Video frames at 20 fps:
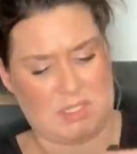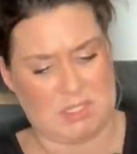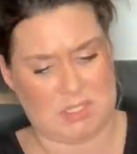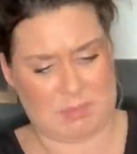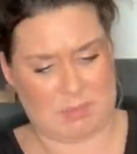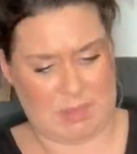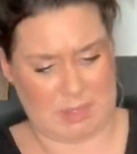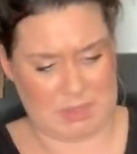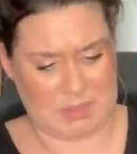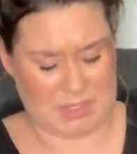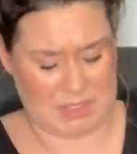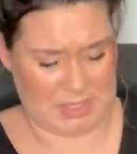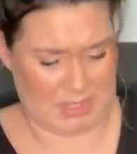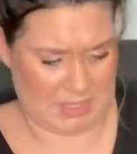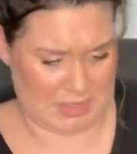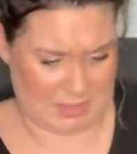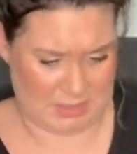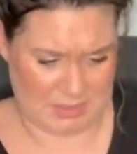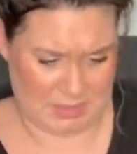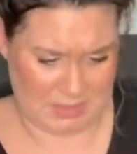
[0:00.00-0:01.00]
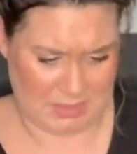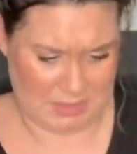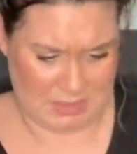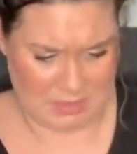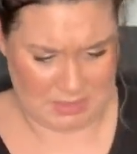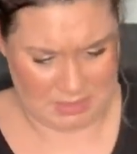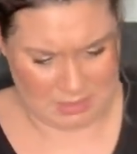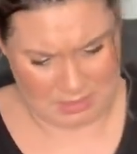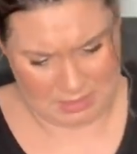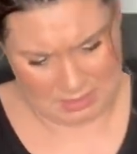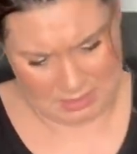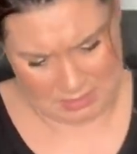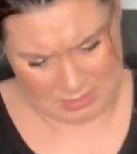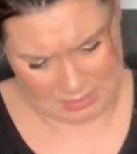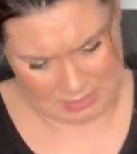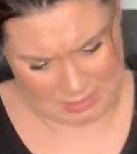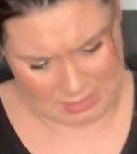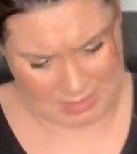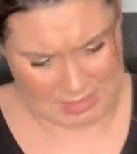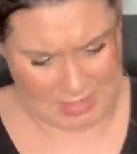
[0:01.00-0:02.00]
It smells like,
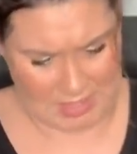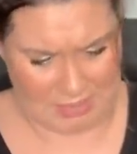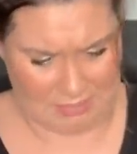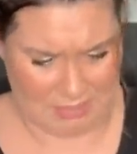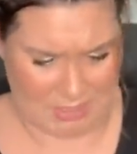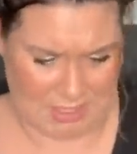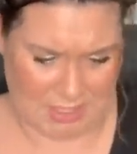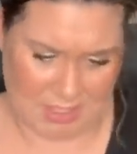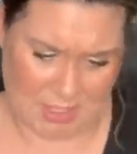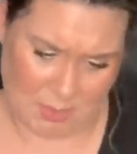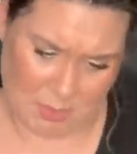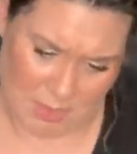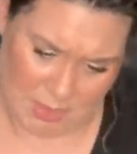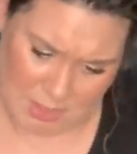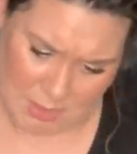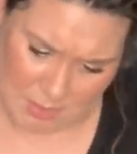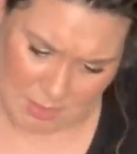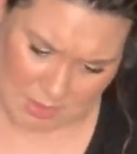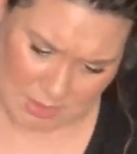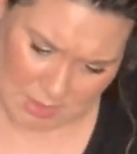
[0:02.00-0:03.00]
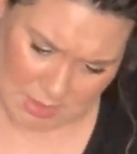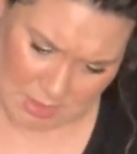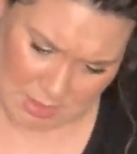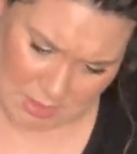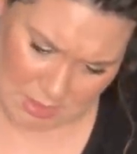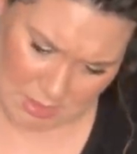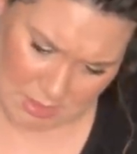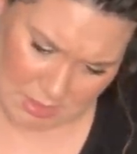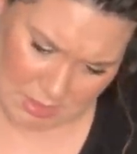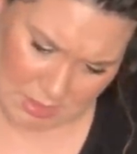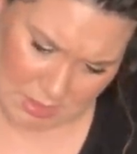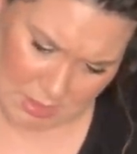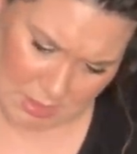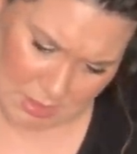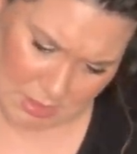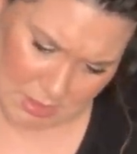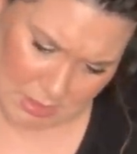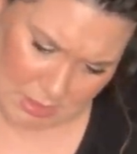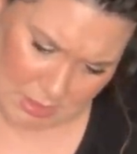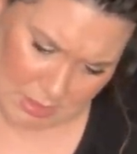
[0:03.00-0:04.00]
I can't even tell you what it smelled like.
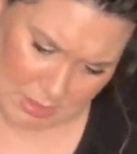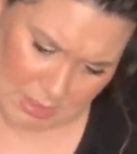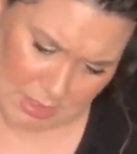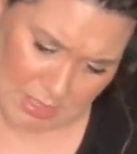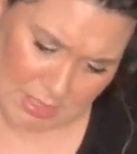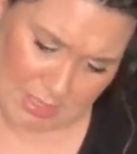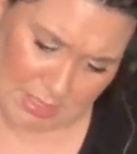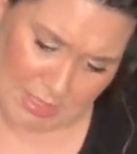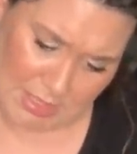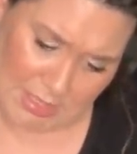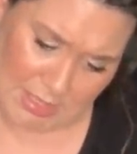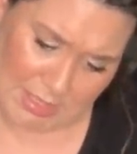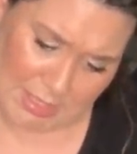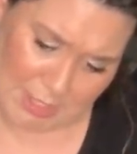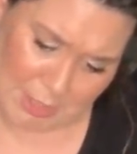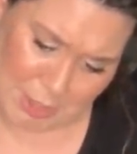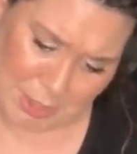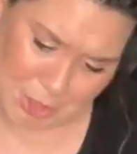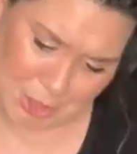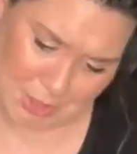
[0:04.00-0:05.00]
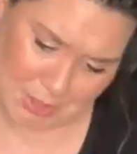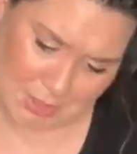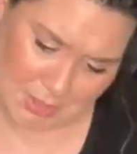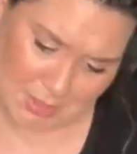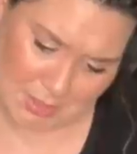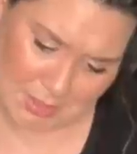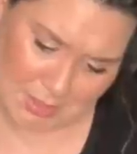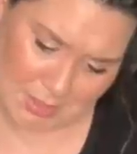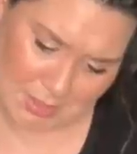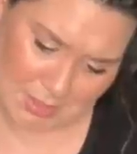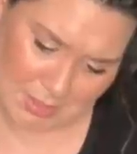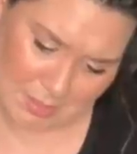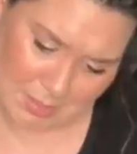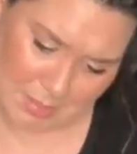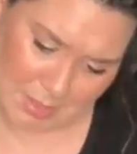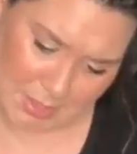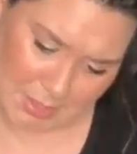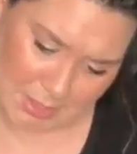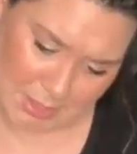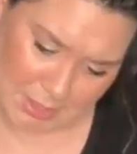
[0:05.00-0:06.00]
English
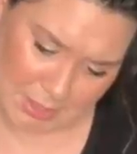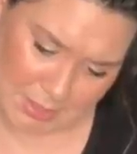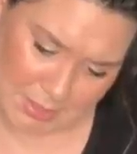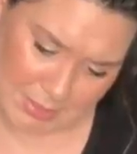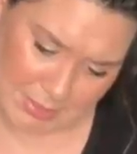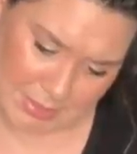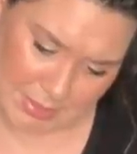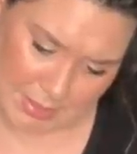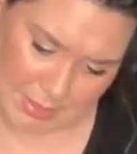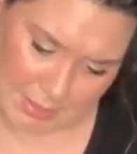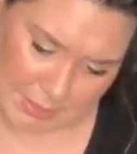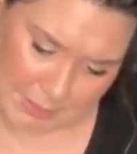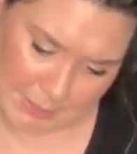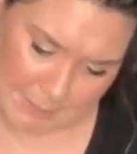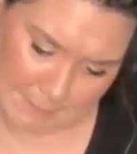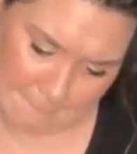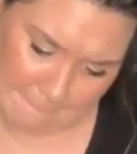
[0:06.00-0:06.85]
polyurethane.